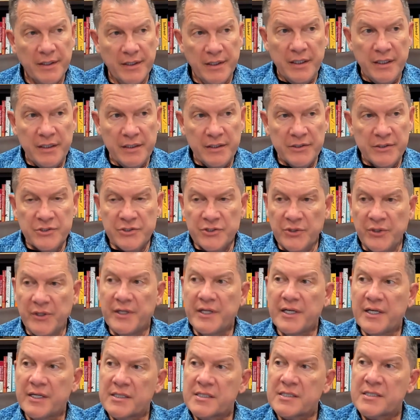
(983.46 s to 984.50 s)
and enjoy
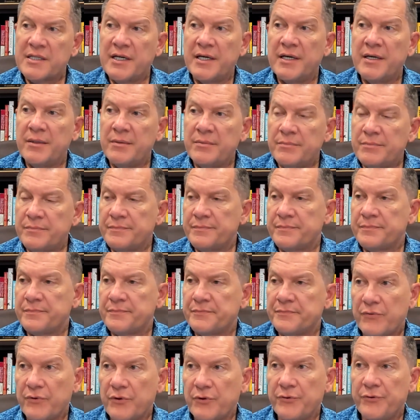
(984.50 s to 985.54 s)
that same
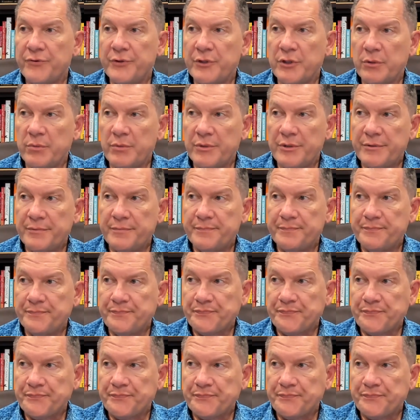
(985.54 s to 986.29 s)
fulfillment,